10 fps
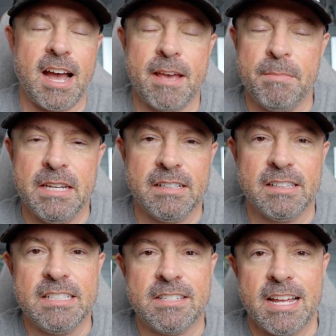I
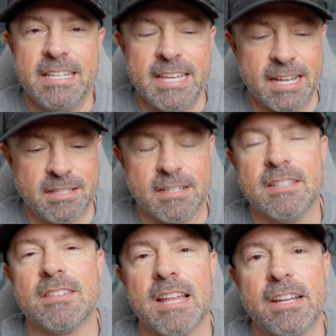immediately said yes
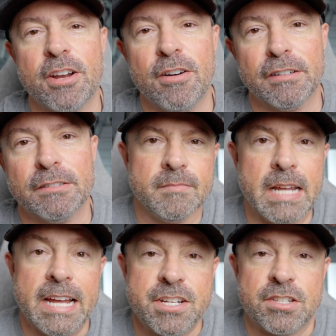and send it over.
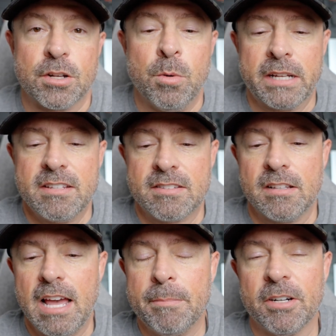And just a quick
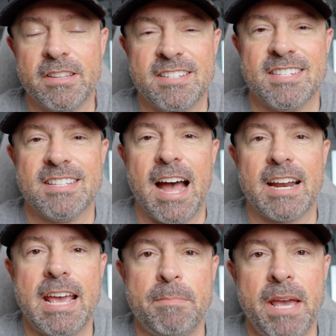disclaimer, this is
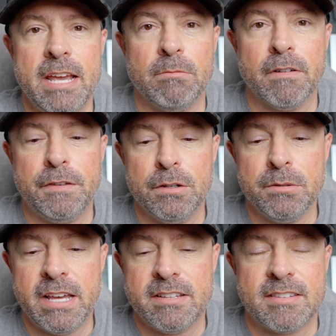not a paid review.
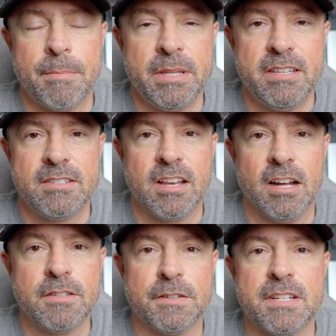They send me these
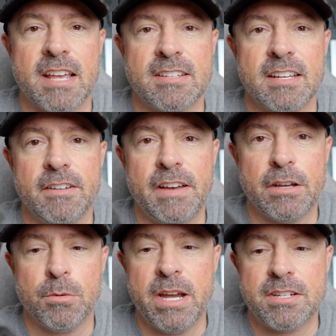guns for testing and
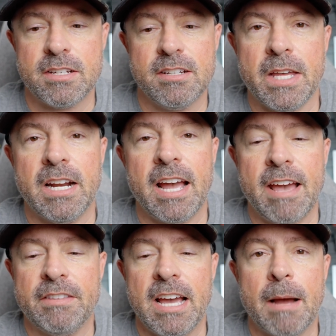evaluation, and I
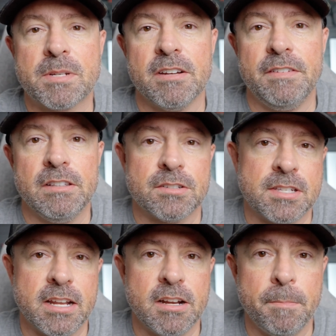have the option of either
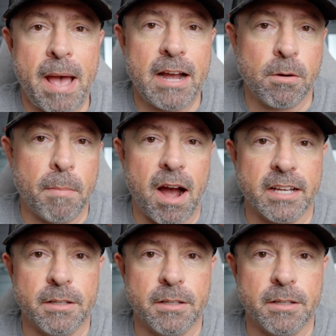sending them back or buying